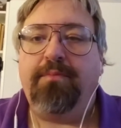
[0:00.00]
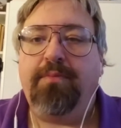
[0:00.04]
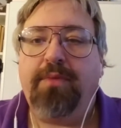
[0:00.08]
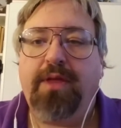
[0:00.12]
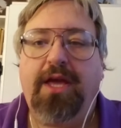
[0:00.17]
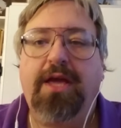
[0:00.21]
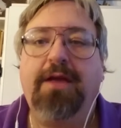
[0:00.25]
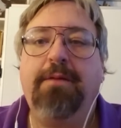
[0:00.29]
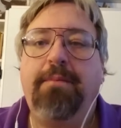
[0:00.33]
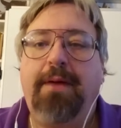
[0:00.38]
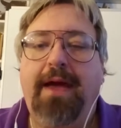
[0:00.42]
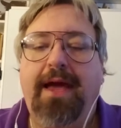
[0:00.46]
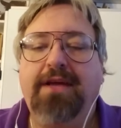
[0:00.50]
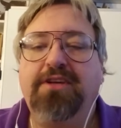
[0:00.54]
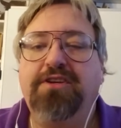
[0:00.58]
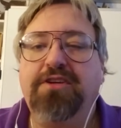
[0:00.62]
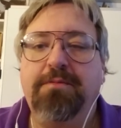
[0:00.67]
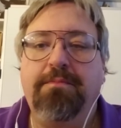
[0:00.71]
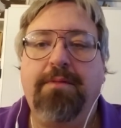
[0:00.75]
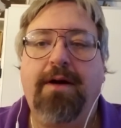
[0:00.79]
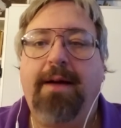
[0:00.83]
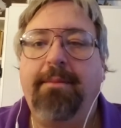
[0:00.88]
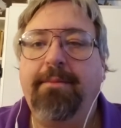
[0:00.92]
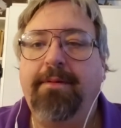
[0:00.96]
in
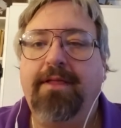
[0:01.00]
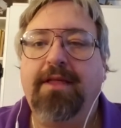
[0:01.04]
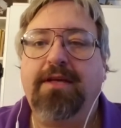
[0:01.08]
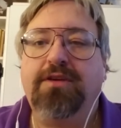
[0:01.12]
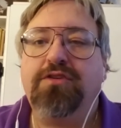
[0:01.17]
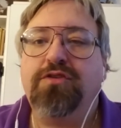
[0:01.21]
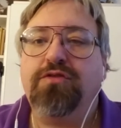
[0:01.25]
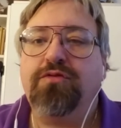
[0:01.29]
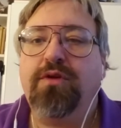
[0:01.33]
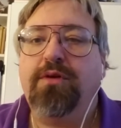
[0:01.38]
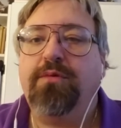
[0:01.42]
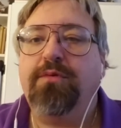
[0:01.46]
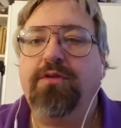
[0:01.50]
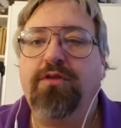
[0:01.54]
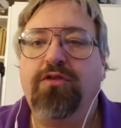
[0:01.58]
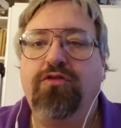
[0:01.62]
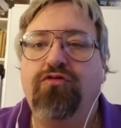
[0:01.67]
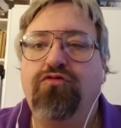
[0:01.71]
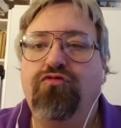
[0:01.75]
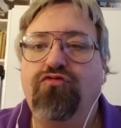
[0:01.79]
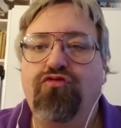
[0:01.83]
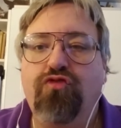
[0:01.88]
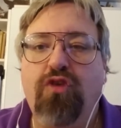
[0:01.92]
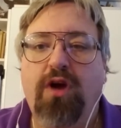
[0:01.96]
patient population treated
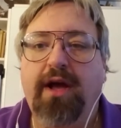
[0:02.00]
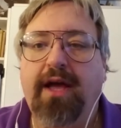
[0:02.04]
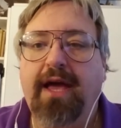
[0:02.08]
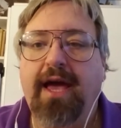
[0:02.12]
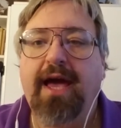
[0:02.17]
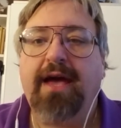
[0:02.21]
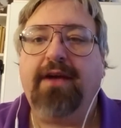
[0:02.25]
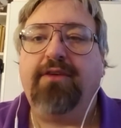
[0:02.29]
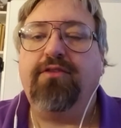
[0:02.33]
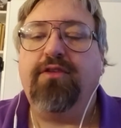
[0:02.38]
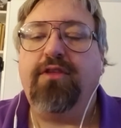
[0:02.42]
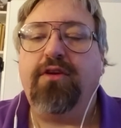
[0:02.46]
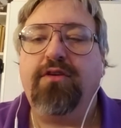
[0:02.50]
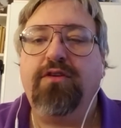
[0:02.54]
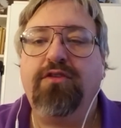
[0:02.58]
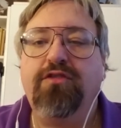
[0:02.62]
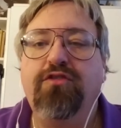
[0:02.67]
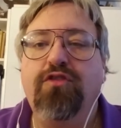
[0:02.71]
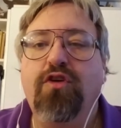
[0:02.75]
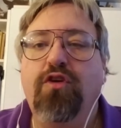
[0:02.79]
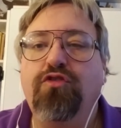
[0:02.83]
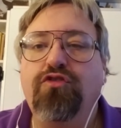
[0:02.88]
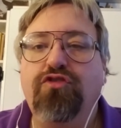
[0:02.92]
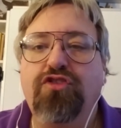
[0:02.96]
with drug X, there
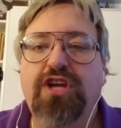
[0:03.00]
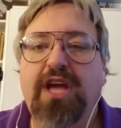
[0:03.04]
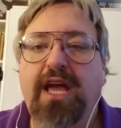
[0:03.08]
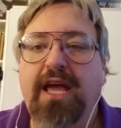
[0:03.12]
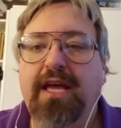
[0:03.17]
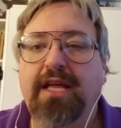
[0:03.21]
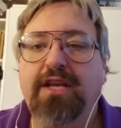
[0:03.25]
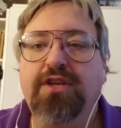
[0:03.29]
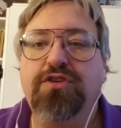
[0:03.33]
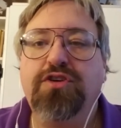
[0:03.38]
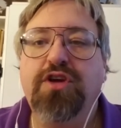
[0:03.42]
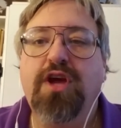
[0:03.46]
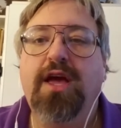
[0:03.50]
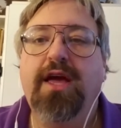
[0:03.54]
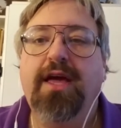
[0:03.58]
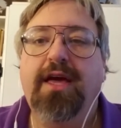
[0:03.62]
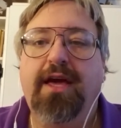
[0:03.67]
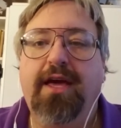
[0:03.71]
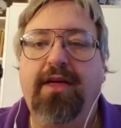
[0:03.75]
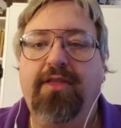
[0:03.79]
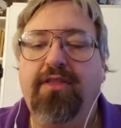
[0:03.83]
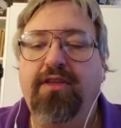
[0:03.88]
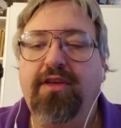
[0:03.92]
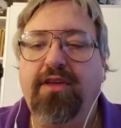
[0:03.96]
is no change
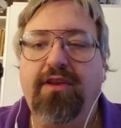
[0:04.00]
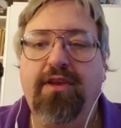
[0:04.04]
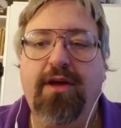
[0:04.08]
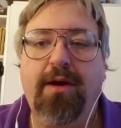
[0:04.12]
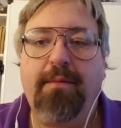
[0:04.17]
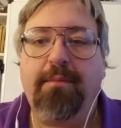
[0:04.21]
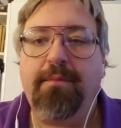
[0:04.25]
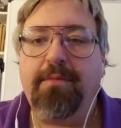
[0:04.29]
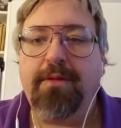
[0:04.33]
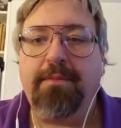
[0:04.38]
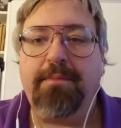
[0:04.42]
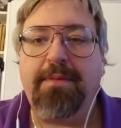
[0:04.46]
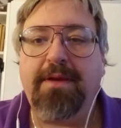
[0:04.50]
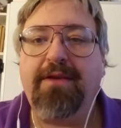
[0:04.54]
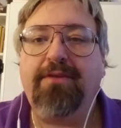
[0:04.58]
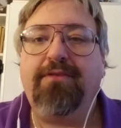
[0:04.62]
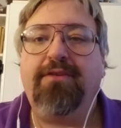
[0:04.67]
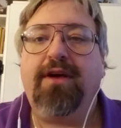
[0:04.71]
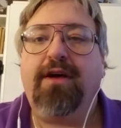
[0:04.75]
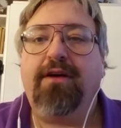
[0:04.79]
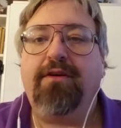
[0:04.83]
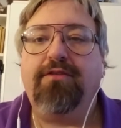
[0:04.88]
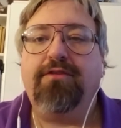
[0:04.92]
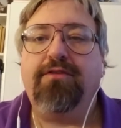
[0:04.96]
in the B
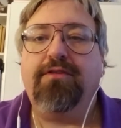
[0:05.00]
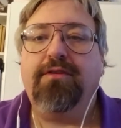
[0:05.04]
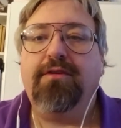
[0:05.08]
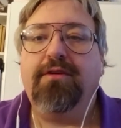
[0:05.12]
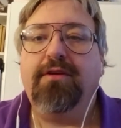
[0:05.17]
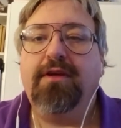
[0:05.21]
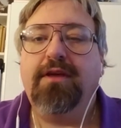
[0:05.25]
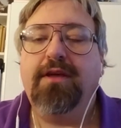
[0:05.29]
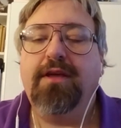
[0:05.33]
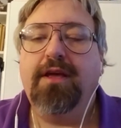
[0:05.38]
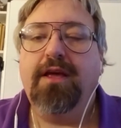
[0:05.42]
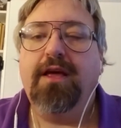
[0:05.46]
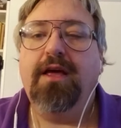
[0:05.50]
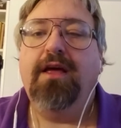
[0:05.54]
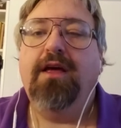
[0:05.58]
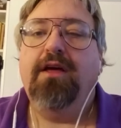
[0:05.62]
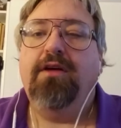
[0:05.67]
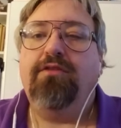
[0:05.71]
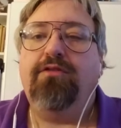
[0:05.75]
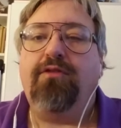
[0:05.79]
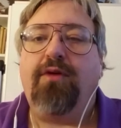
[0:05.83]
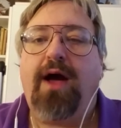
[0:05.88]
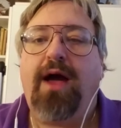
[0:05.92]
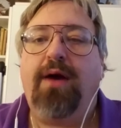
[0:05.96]
cells.
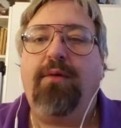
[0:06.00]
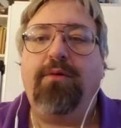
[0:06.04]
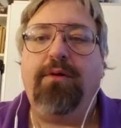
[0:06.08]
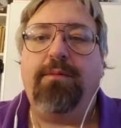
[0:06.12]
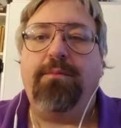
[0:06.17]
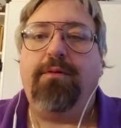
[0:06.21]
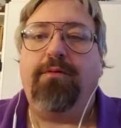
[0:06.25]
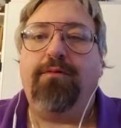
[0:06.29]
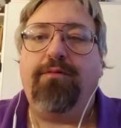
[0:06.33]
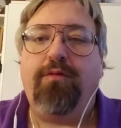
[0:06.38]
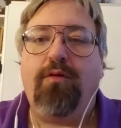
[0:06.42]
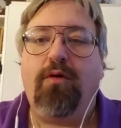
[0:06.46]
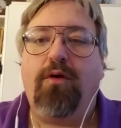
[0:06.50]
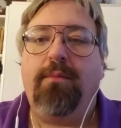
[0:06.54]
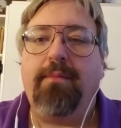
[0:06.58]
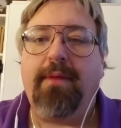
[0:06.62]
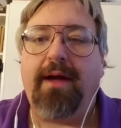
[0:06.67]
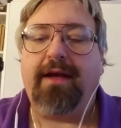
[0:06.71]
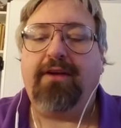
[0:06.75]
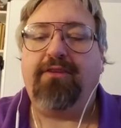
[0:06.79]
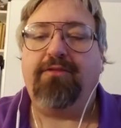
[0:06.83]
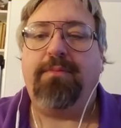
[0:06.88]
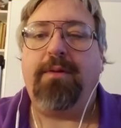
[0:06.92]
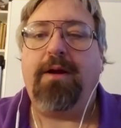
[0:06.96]
So I would perform
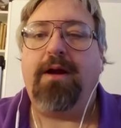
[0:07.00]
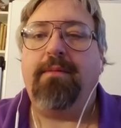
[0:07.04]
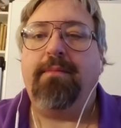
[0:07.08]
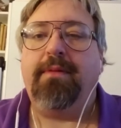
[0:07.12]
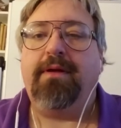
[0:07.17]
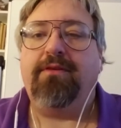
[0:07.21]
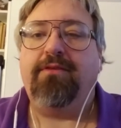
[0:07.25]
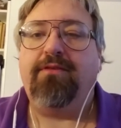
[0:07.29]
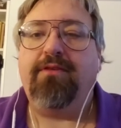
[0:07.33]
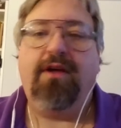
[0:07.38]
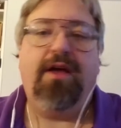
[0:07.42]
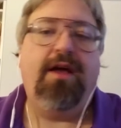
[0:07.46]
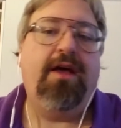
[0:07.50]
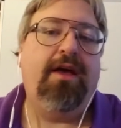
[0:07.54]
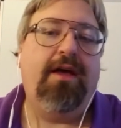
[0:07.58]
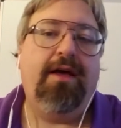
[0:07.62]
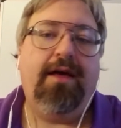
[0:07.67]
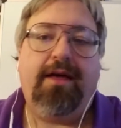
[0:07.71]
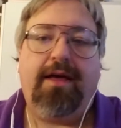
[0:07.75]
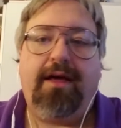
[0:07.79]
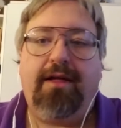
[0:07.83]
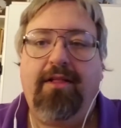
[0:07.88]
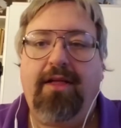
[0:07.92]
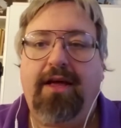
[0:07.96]
my experiments,
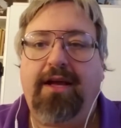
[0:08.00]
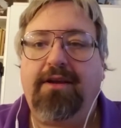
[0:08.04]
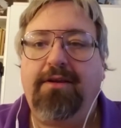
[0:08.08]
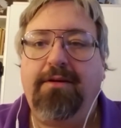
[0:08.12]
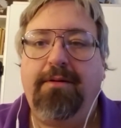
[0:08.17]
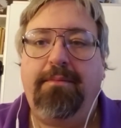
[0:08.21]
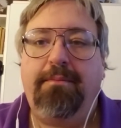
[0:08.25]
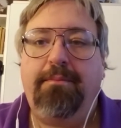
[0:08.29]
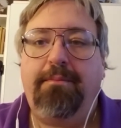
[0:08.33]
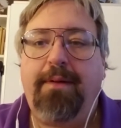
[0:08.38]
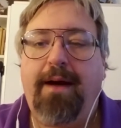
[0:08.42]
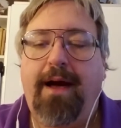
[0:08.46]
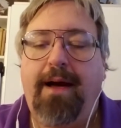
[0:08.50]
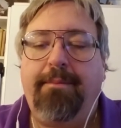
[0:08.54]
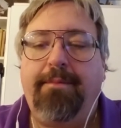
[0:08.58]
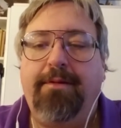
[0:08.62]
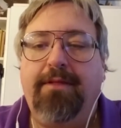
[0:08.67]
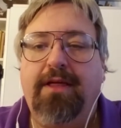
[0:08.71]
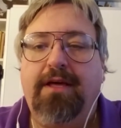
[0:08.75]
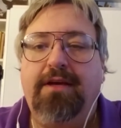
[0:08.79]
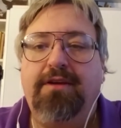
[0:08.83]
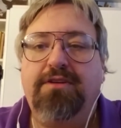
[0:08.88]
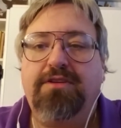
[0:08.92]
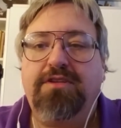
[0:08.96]
collect
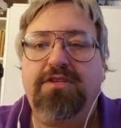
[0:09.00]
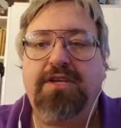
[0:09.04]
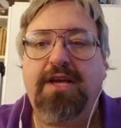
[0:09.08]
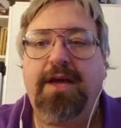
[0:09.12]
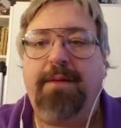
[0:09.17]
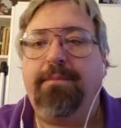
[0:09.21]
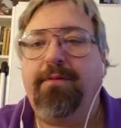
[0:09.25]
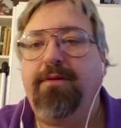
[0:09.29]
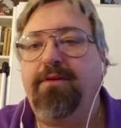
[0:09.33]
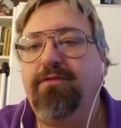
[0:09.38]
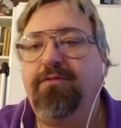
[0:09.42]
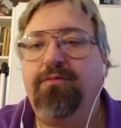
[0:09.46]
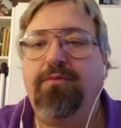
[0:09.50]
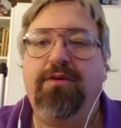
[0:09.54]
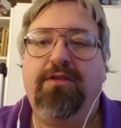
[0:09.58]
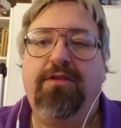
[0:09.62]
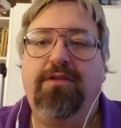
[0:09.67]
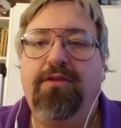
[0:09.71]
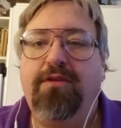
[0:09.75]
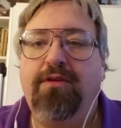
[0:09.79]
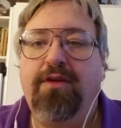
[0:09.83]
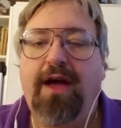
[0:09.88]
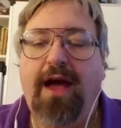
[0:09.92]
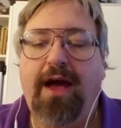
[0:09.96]
samples
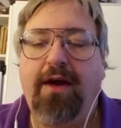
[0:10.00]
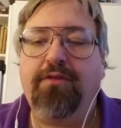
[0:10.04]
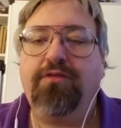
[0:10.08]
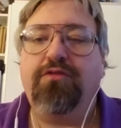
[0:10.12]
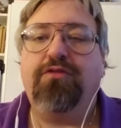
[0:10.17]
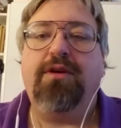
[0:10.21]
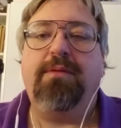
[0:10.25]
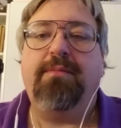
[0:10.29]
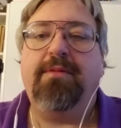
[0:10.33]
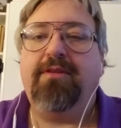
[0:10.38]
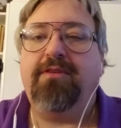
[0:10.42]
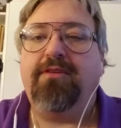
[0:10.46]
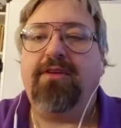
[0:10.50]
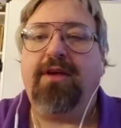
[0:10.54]
without treatment,